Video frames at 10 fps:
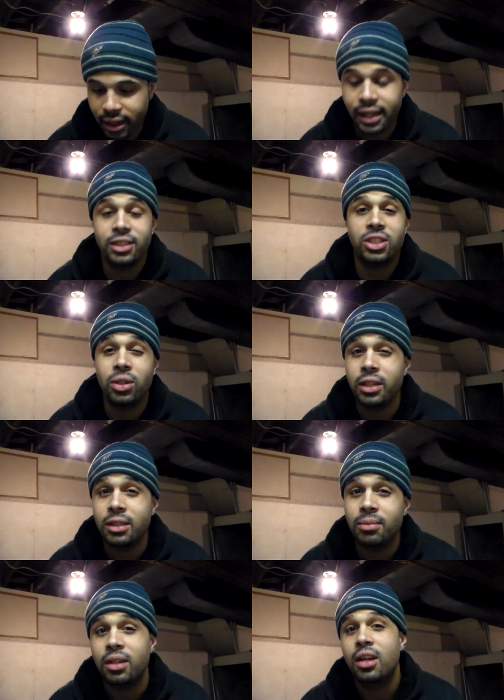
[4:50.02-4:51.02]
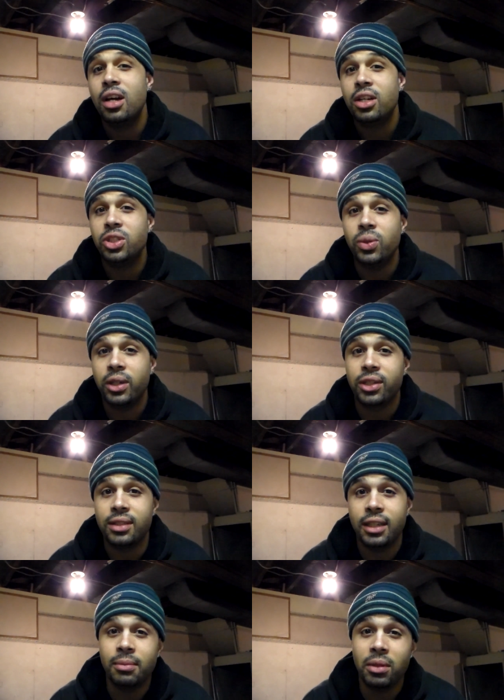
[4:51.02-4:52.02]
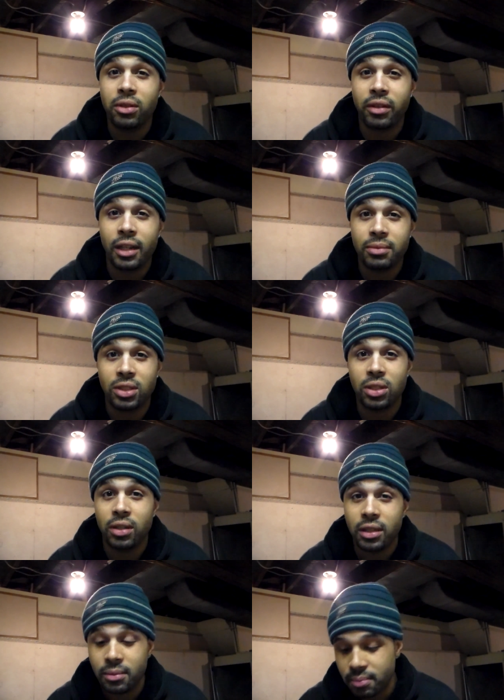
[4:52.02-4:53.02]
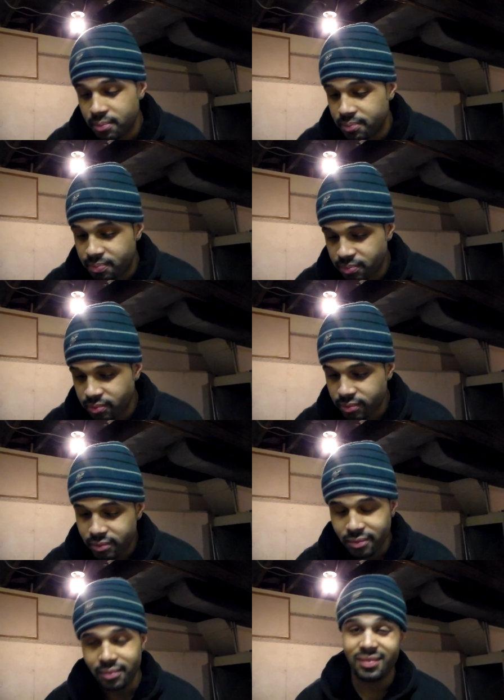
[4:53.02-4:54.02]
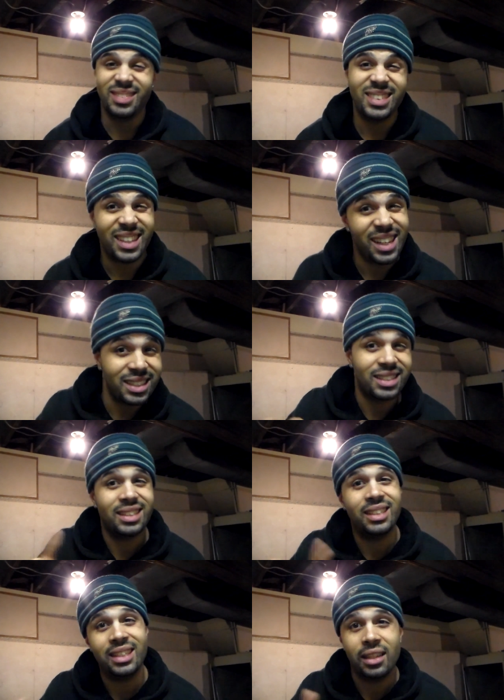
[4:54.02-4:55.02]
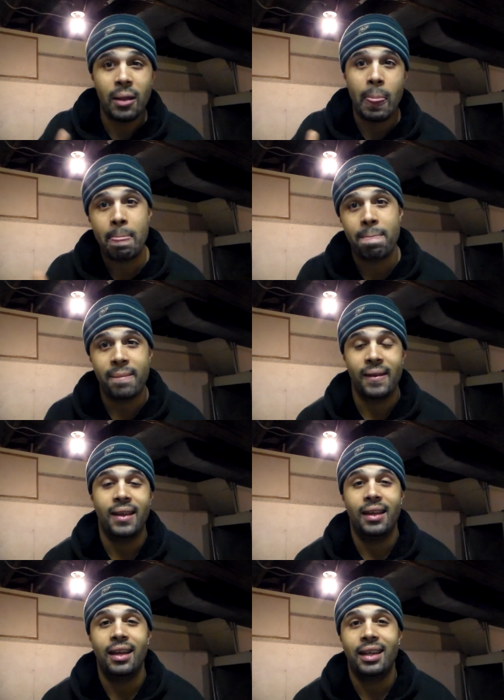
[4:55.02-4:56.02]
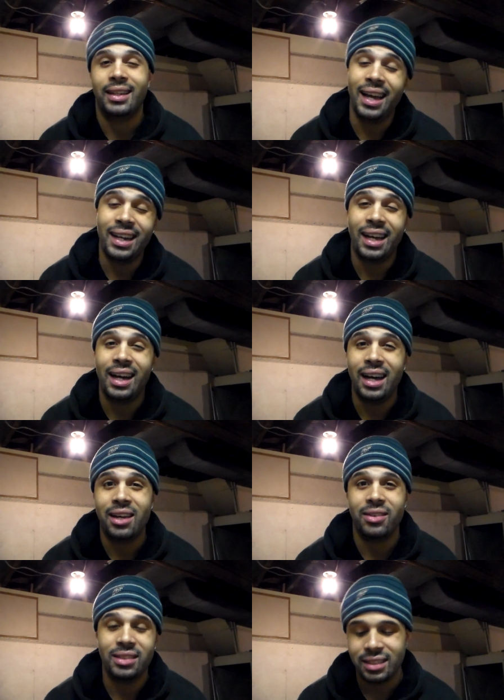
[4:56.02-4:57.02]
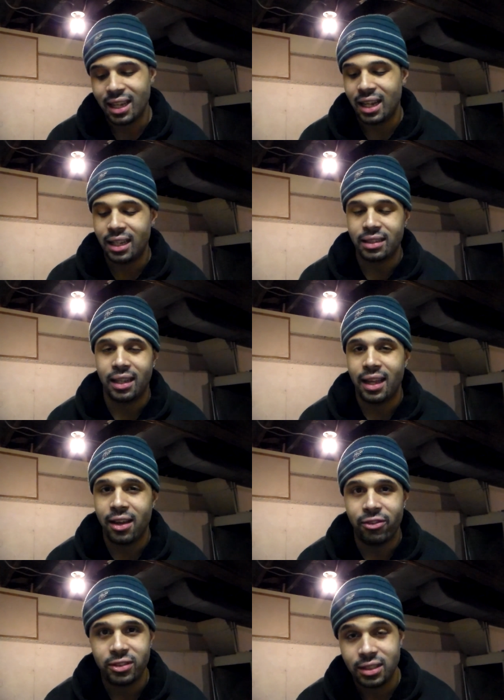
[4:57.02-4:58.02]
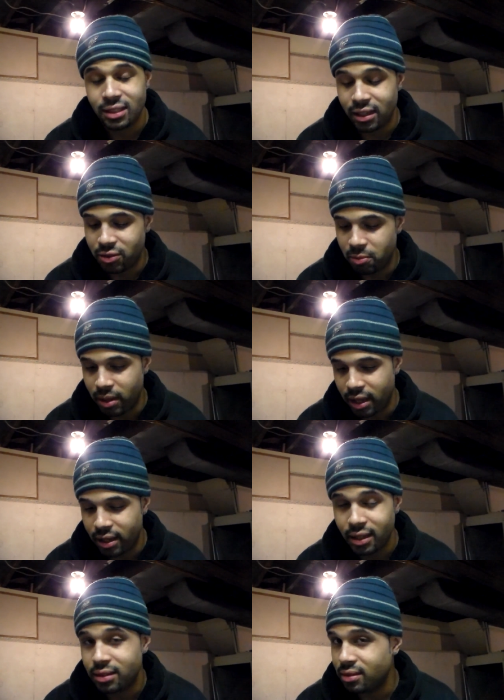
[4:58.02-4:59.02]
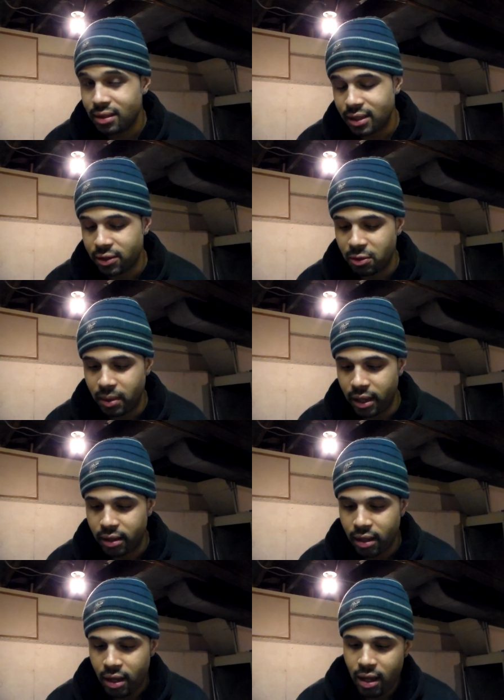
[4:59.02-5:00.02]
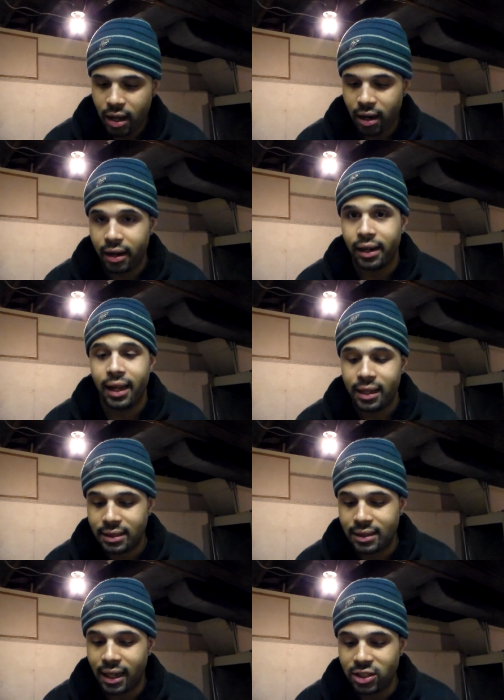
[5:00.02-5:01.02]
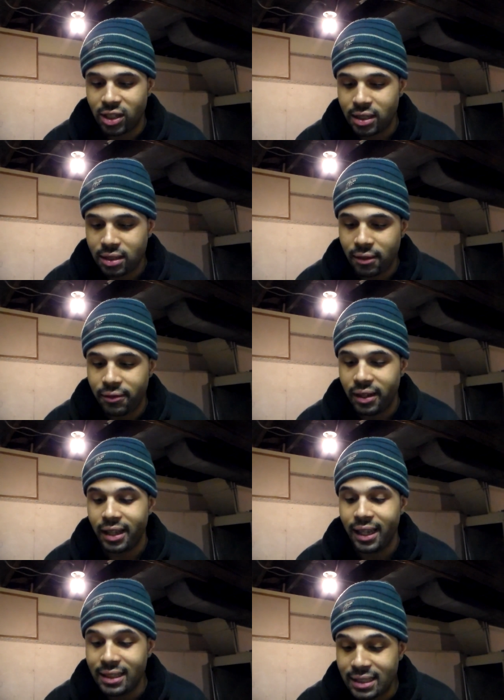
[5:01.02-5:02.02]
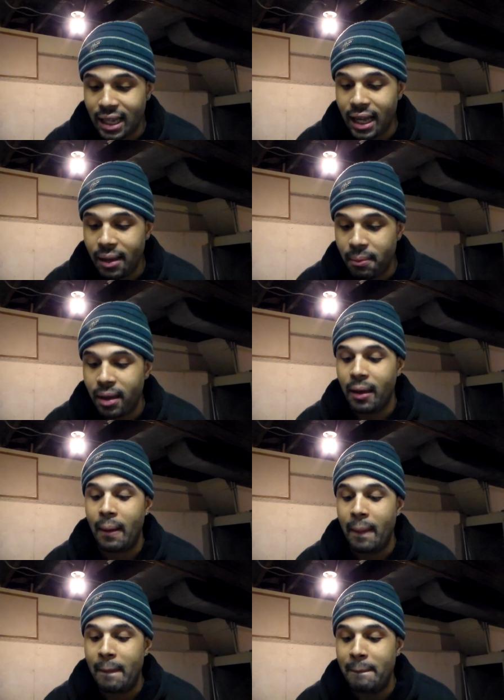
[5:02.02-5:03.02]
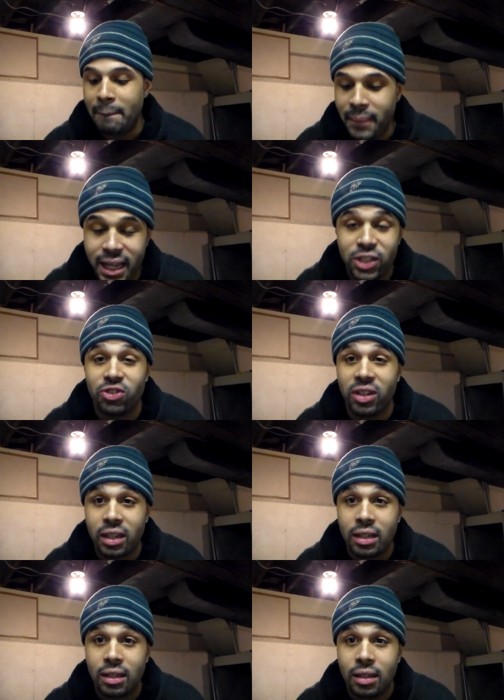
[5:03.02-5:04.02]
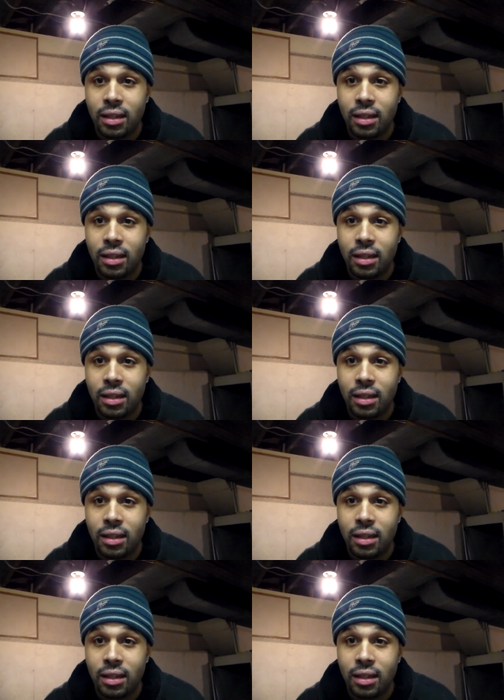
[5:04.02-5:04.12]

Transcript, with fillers: And sodium, 210 milligrams of sodium. That's uh kind of high, or it's kind of like the average. It's not too bad. it's not too bad. All right, it has digestive enzyme matrix.